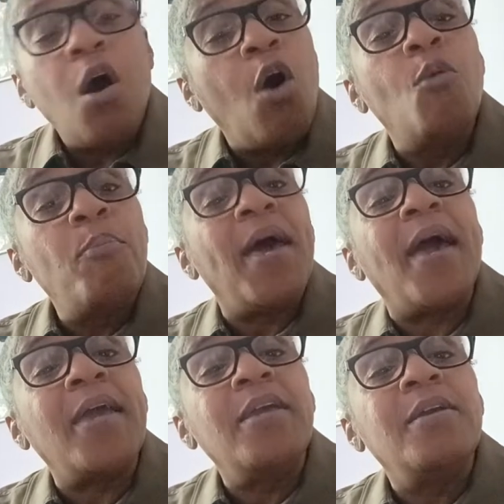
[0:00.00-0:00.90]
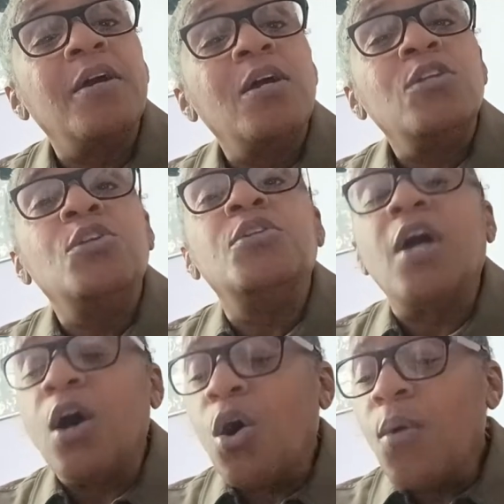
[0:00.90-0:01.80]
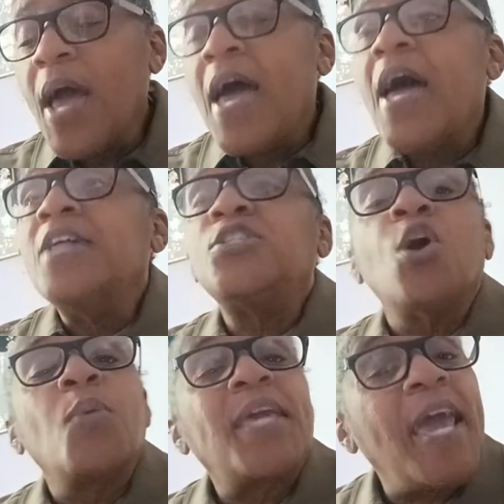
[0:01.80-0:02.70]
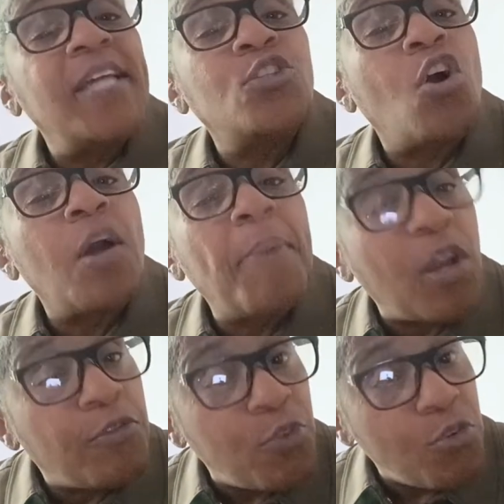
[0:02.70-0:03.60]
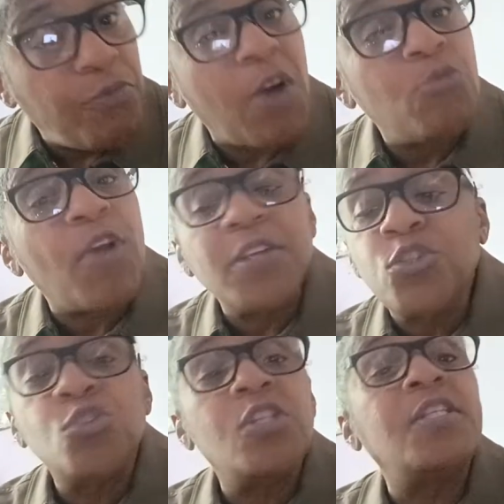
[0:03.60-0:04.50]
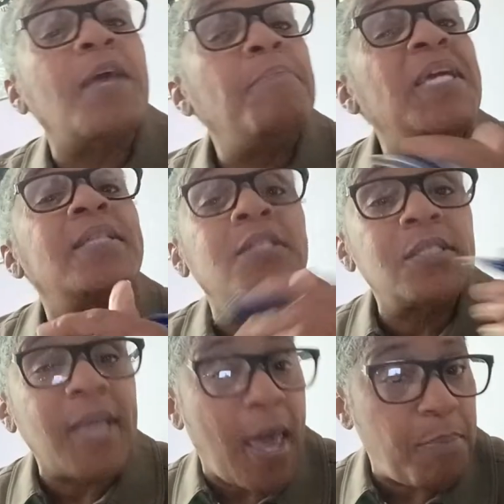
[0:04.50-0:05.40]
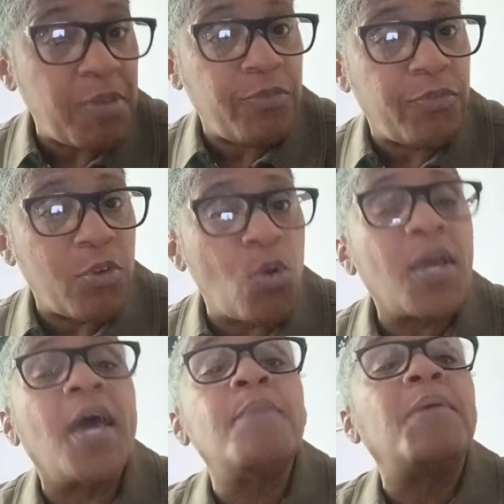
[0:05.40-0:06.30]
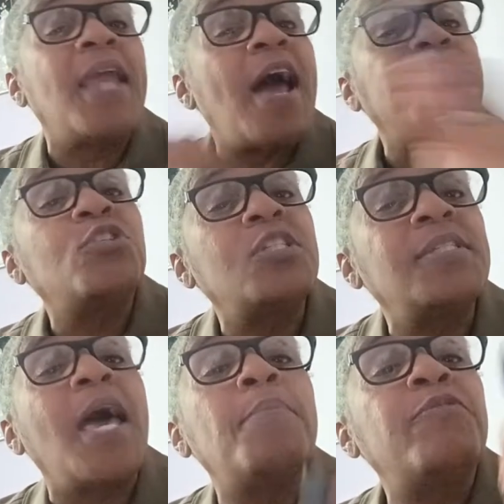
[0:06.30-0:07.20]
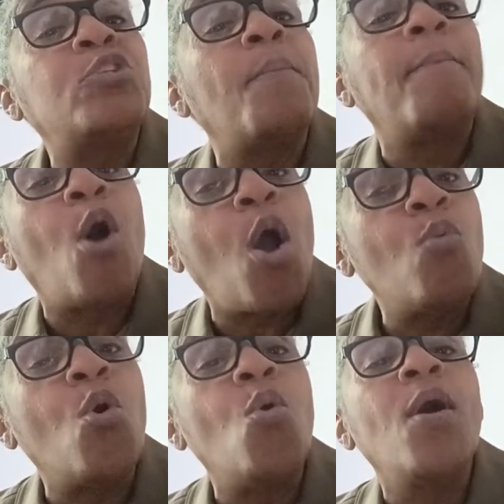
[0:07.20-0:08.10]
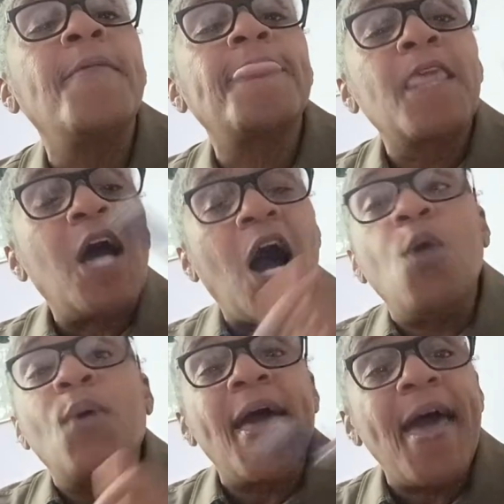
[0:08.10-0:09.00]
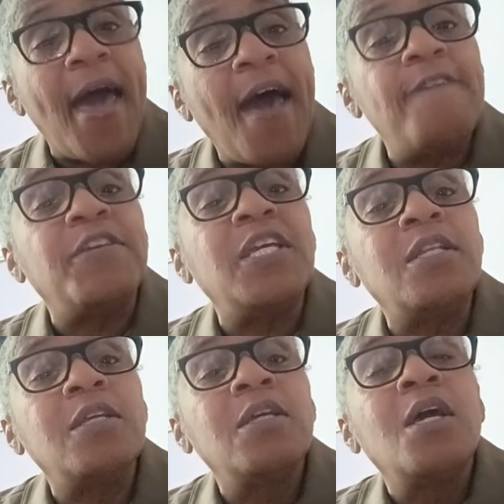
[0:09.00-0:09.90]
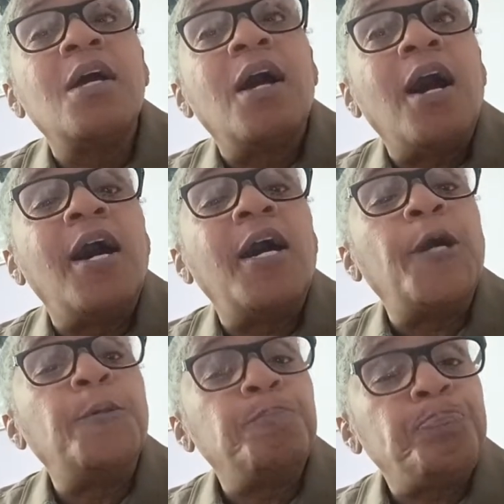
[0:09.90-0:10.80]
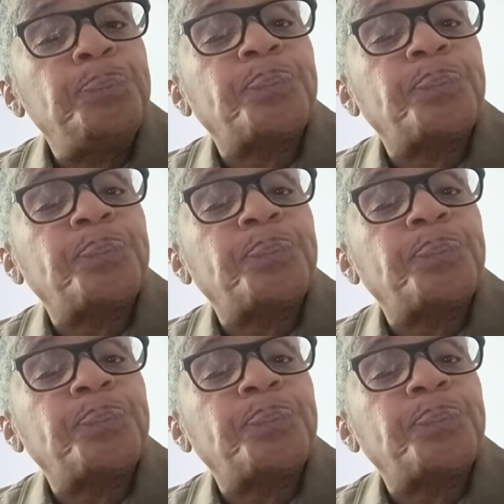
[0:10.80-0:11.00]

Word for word: obey you know. And so we can not talk about our food fundraisers today being the Sabbath, okay? But after the Sabbath tomorrow, I will have it, um,